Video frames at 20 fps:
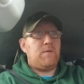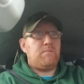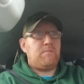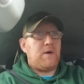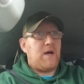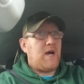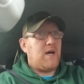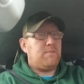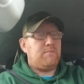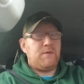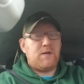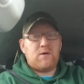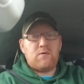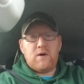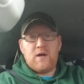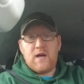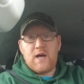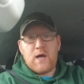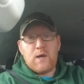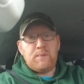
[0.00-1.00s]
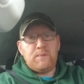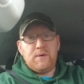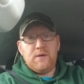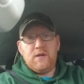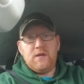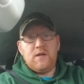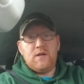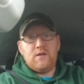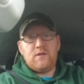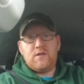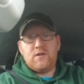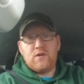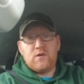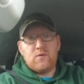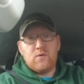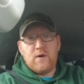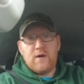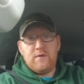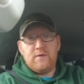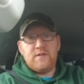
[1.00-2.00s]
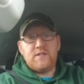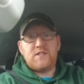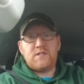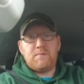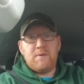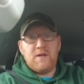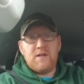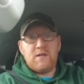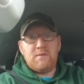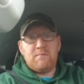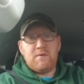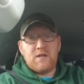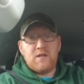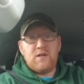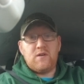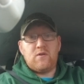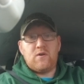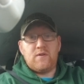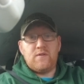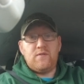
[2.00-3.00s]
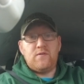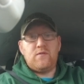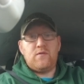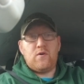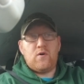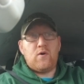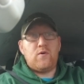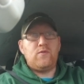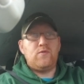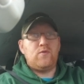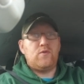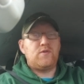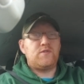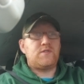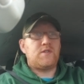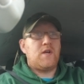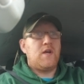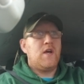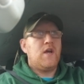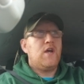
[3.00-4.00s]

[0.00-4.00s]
but I'd be quite happy to go out and spend the money on those.